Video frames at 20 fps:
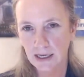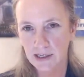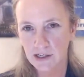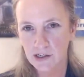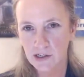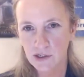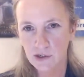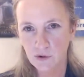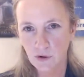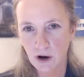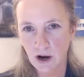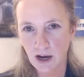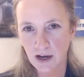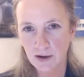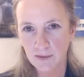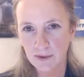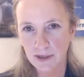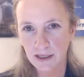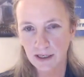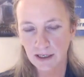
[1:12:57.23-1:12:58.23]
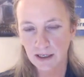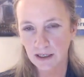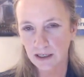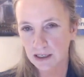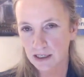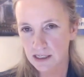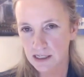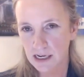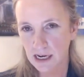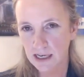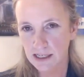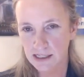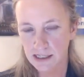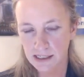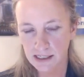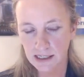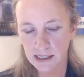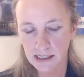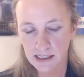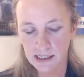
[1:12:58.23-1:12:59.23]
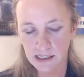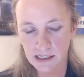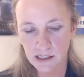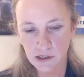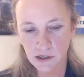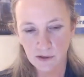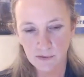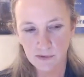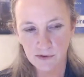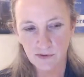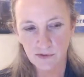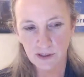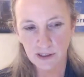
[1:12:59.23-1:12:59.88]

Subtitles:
describing it as it is in terms of